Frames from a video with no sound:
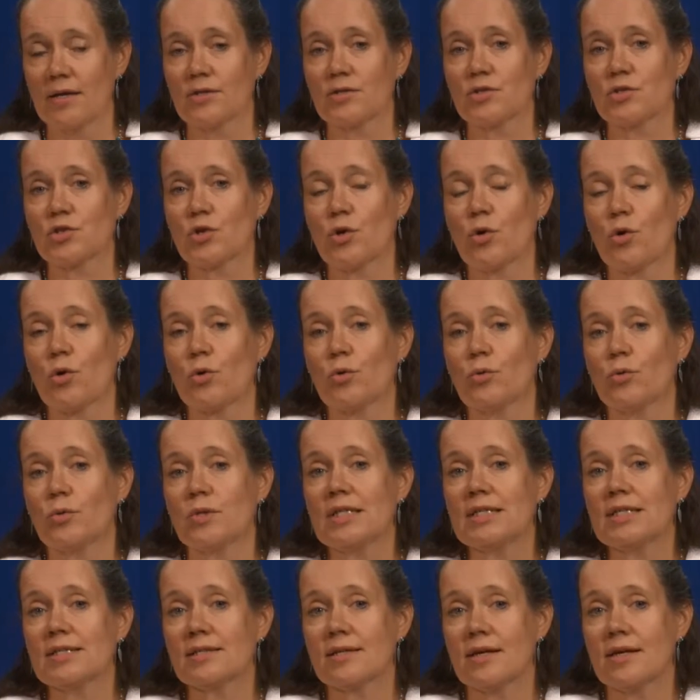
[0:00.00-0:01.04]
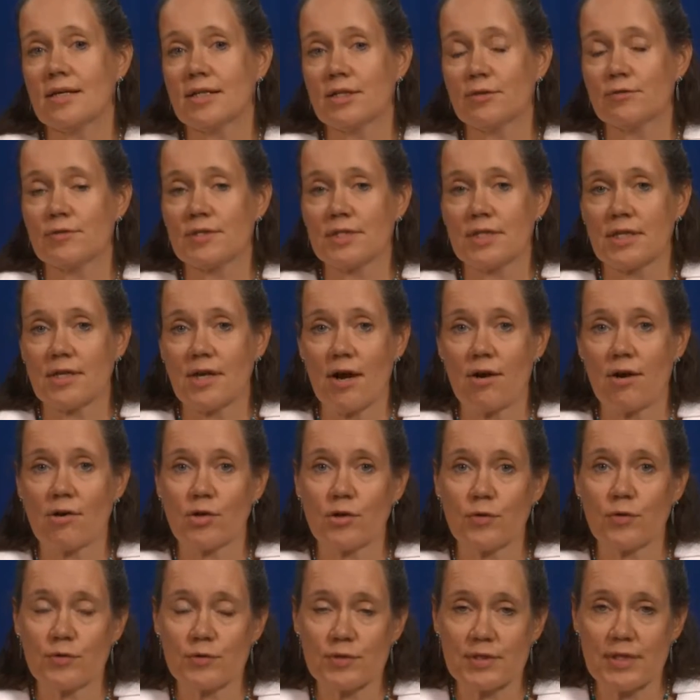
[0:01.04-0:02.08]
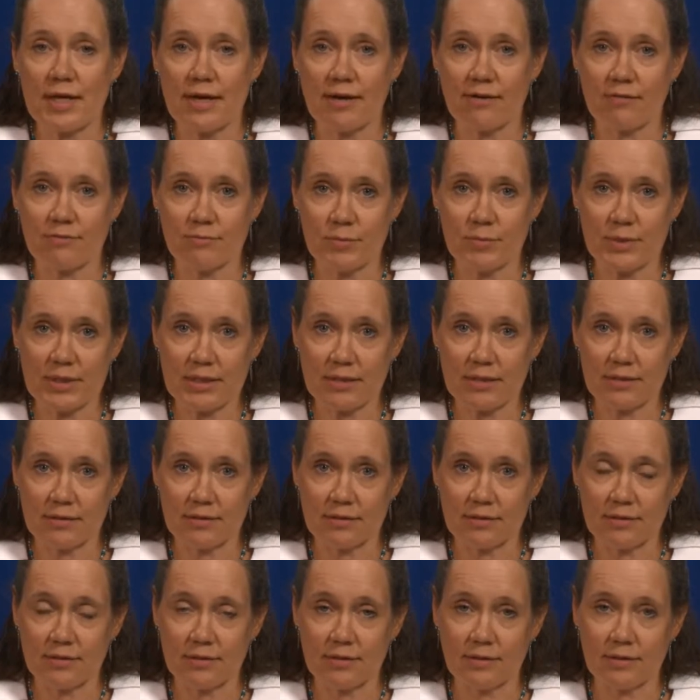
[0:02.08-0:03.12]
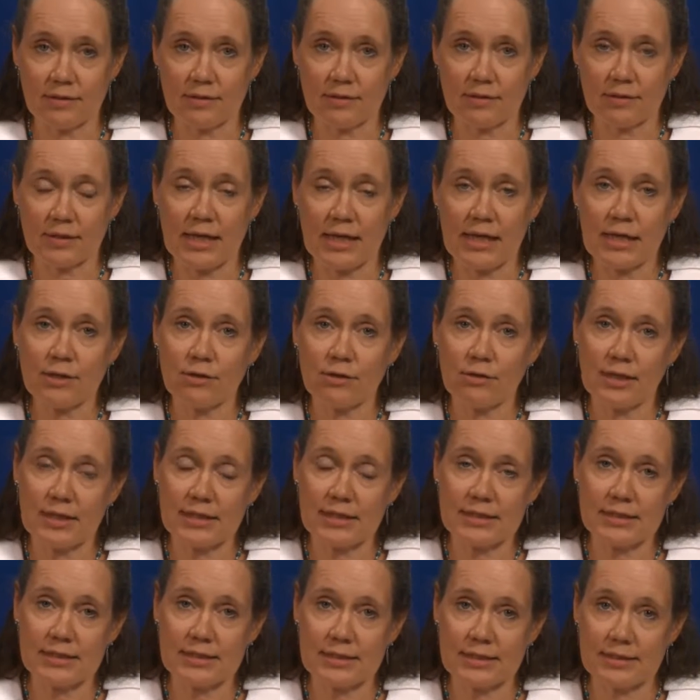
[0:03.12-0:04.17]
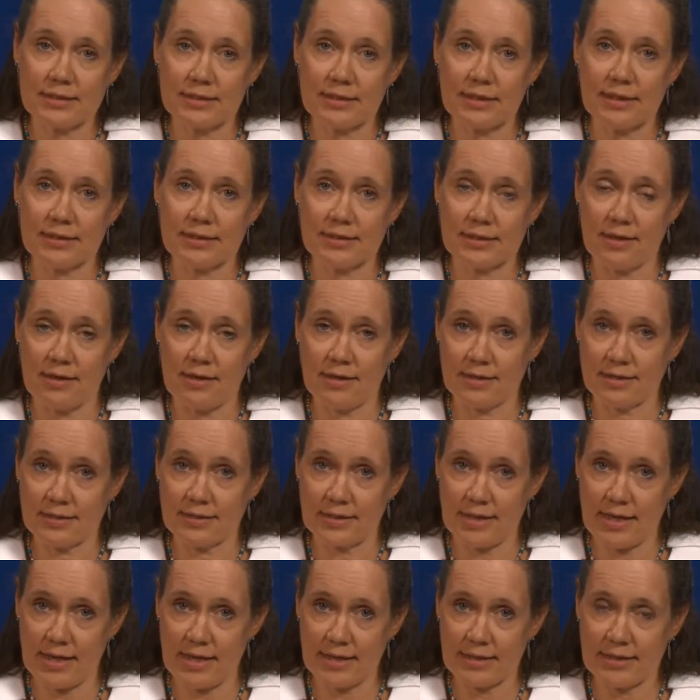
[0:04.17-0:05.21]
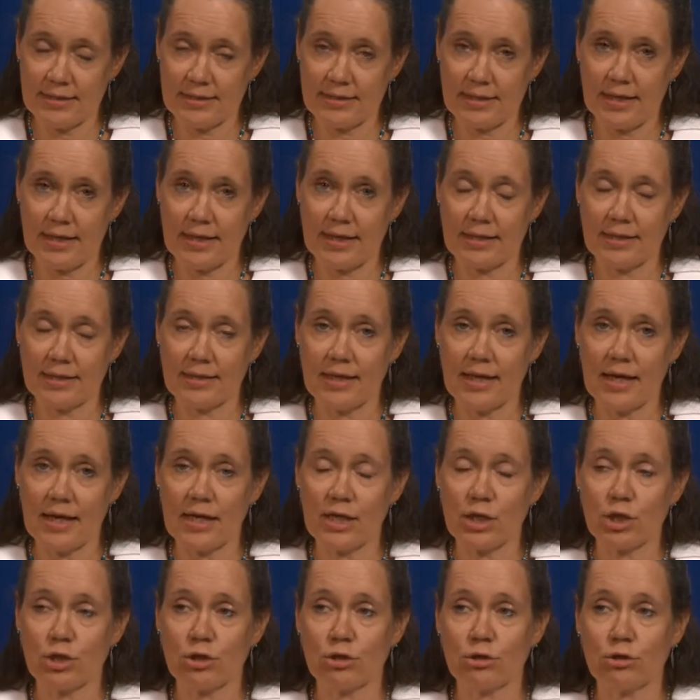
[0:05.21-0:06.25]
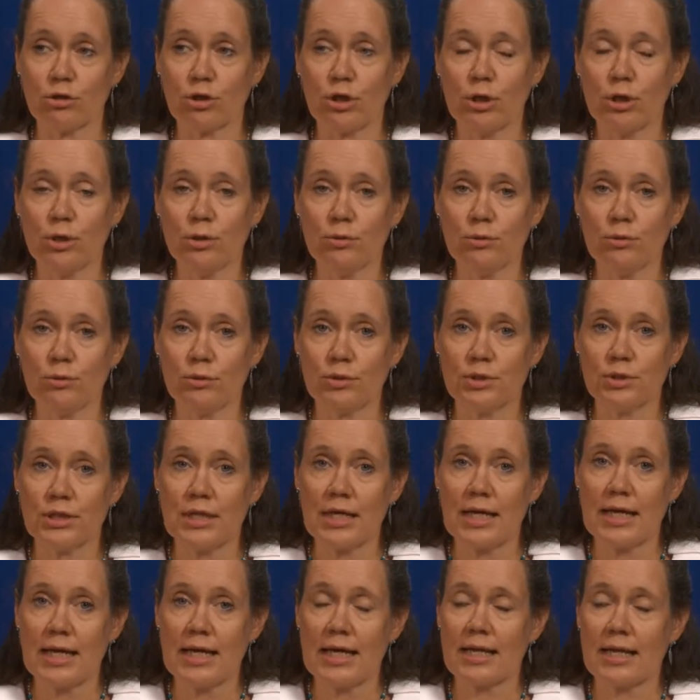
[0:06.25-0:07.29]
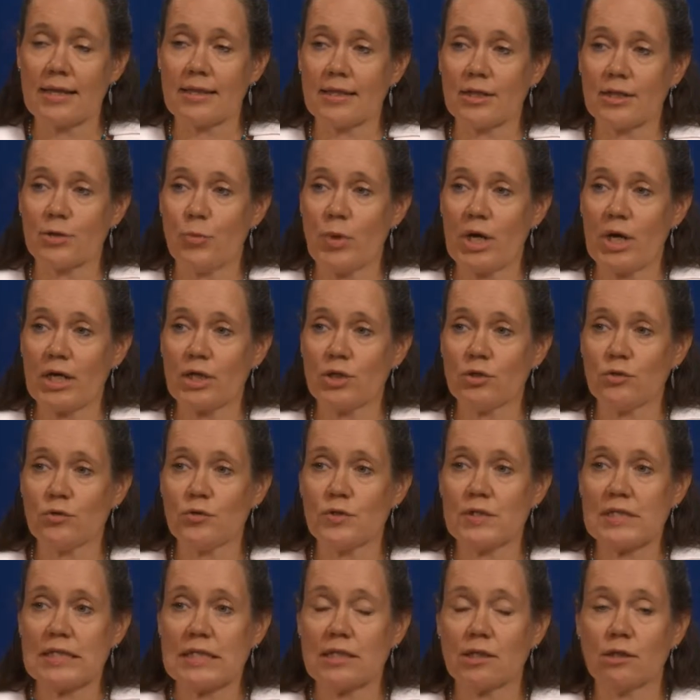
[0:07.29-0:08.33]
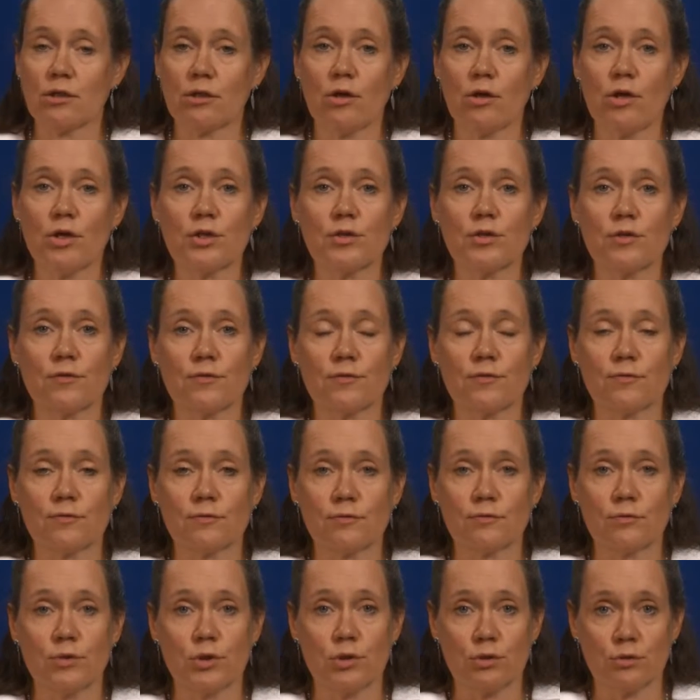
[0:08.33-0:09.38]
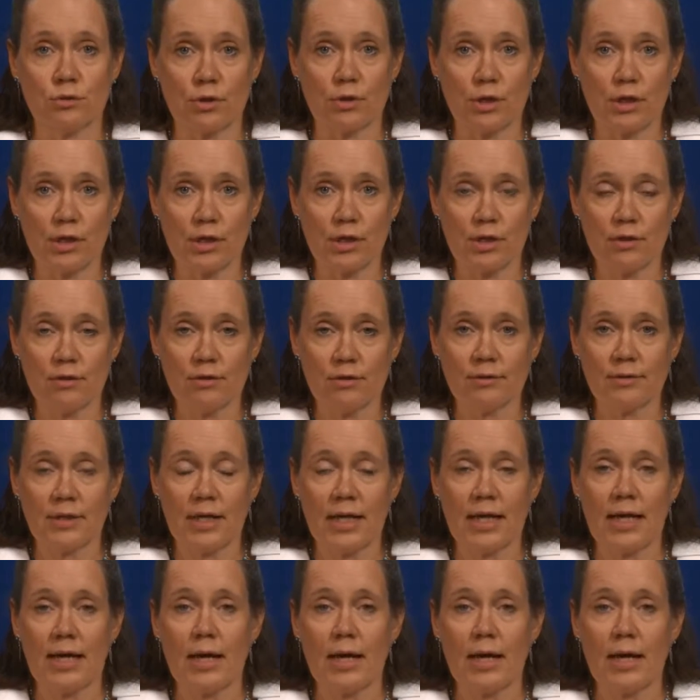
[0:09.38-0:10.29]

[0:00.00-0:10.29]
So these kind of scenarios have been calculated at IEA, and they conclude that by using a lot of nuclear,